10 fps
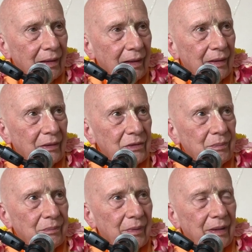And there's,
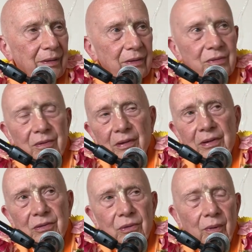uh, there's at
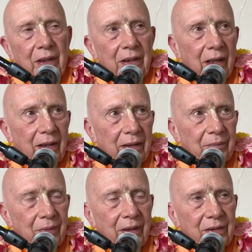least 29
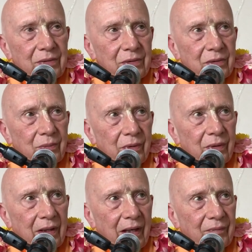places where
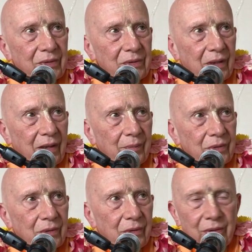they have
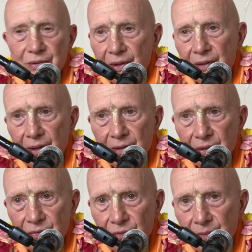established Lord
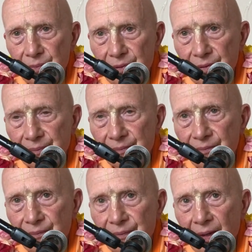Chaitanya's footprint.
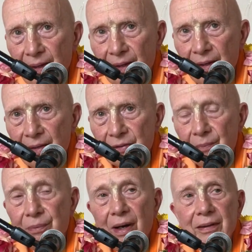
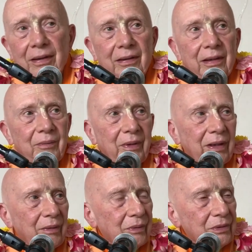So practically, when
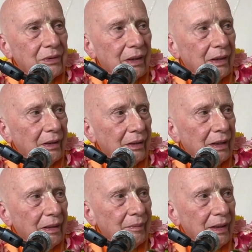he was there,
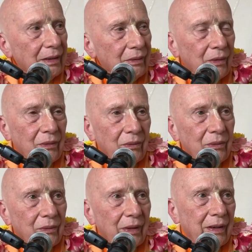he made the
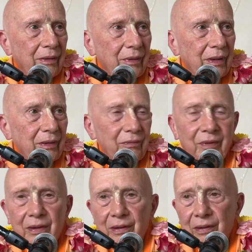whole area of
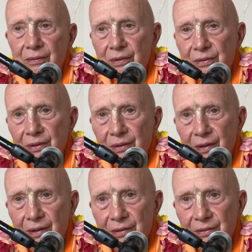India Krishna
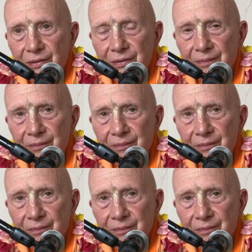conscious.